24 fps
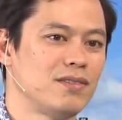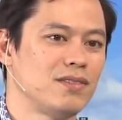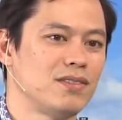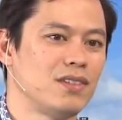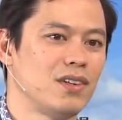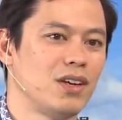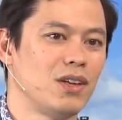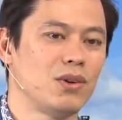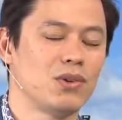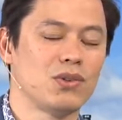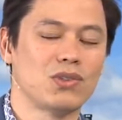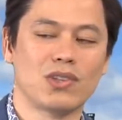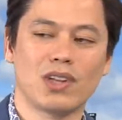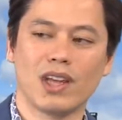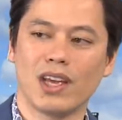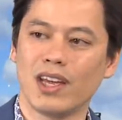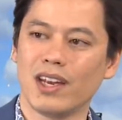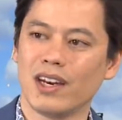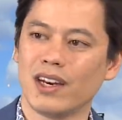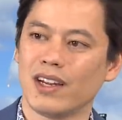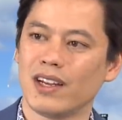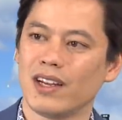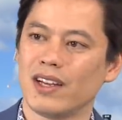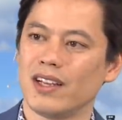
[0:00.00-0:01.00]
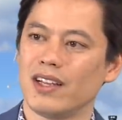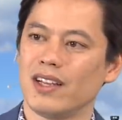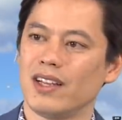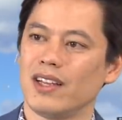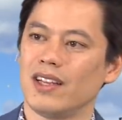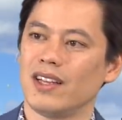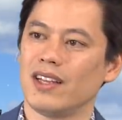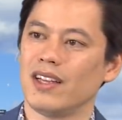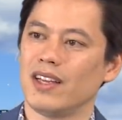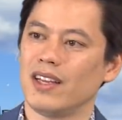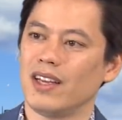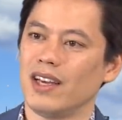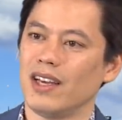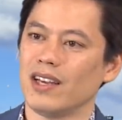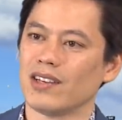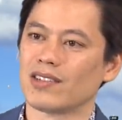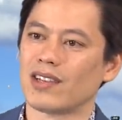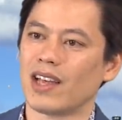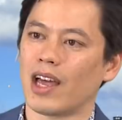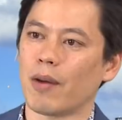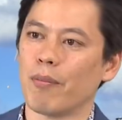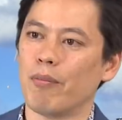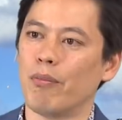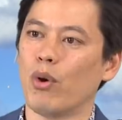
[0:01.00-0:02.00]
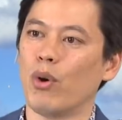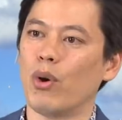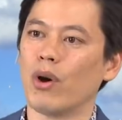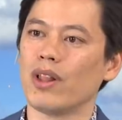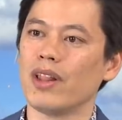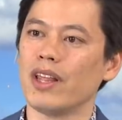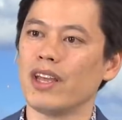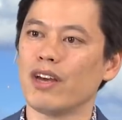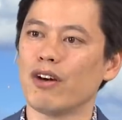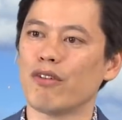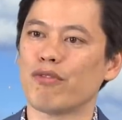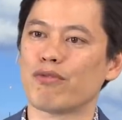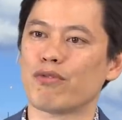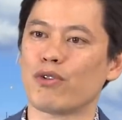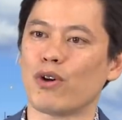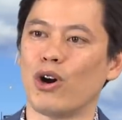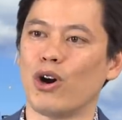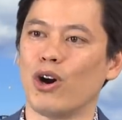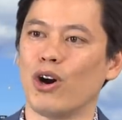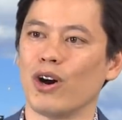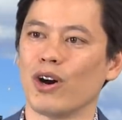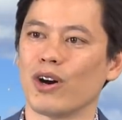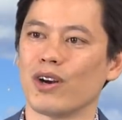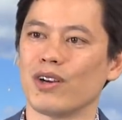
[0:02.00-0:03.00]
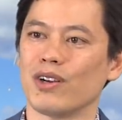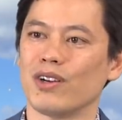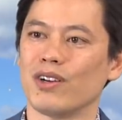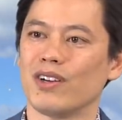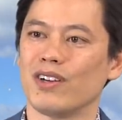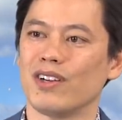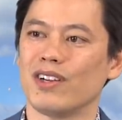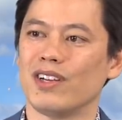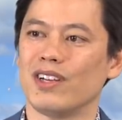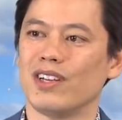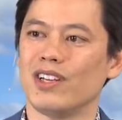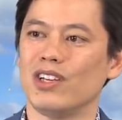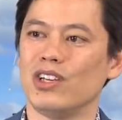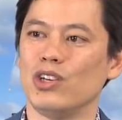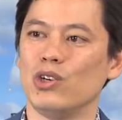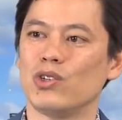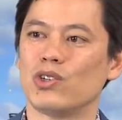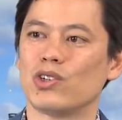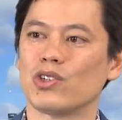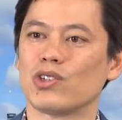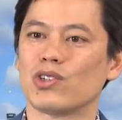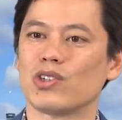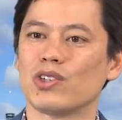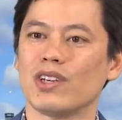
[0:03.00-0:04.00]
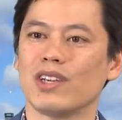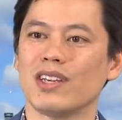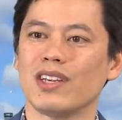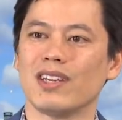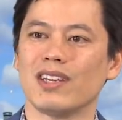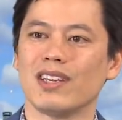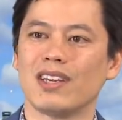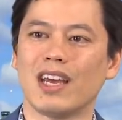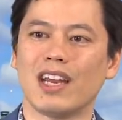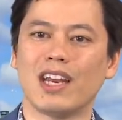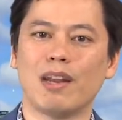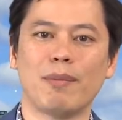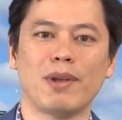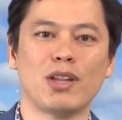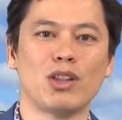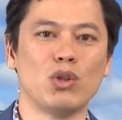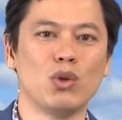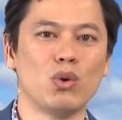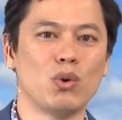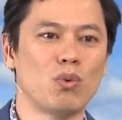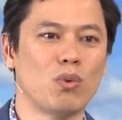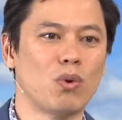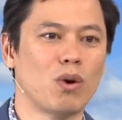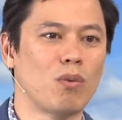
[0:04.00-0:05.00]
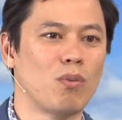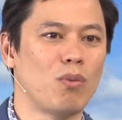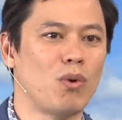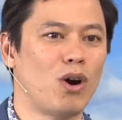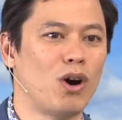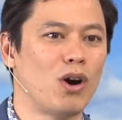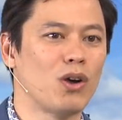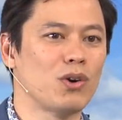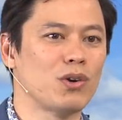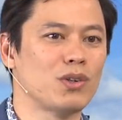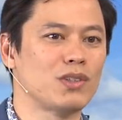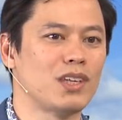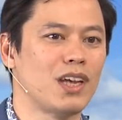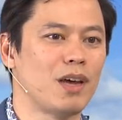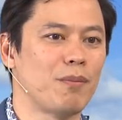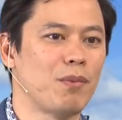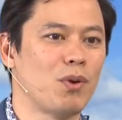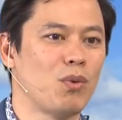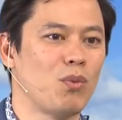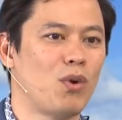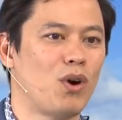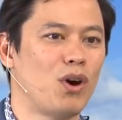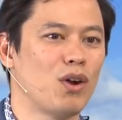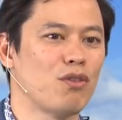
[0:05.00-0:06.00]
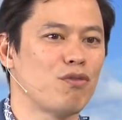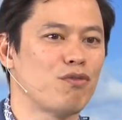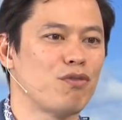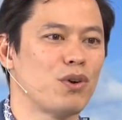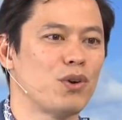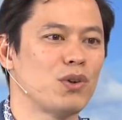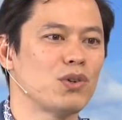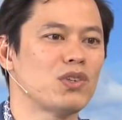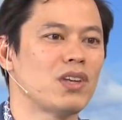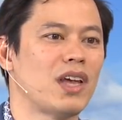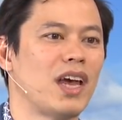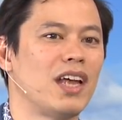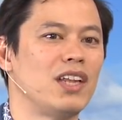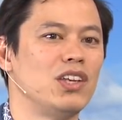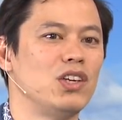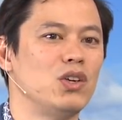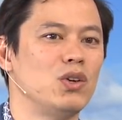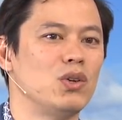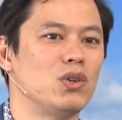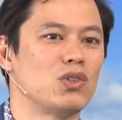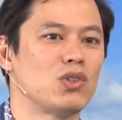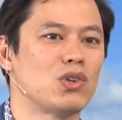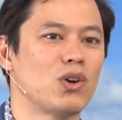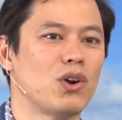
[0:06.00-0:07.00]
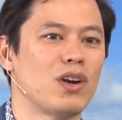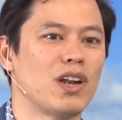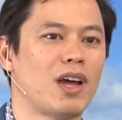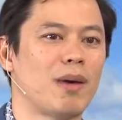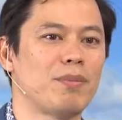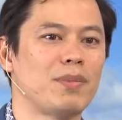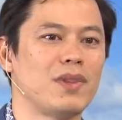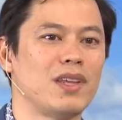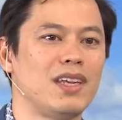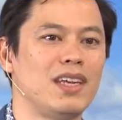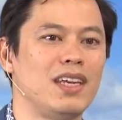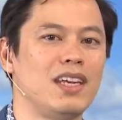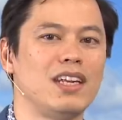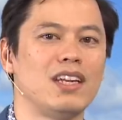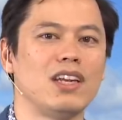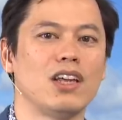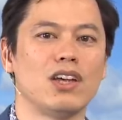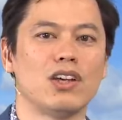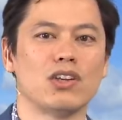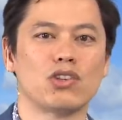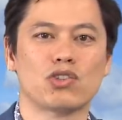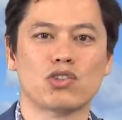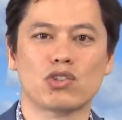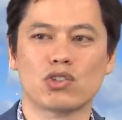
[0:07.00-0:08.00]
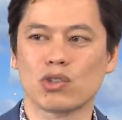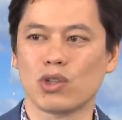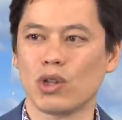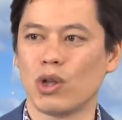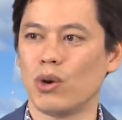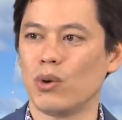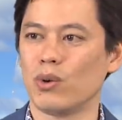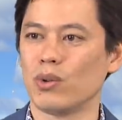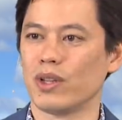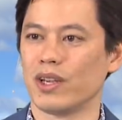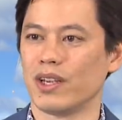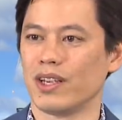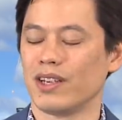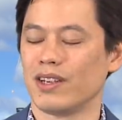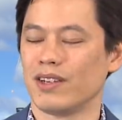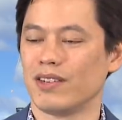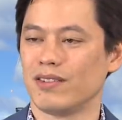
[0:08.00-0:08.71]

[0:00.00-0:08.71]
You understand? It's like boiling a frog. You just get him in lukewarm water, tepid water first, and you turn up the heat slowly.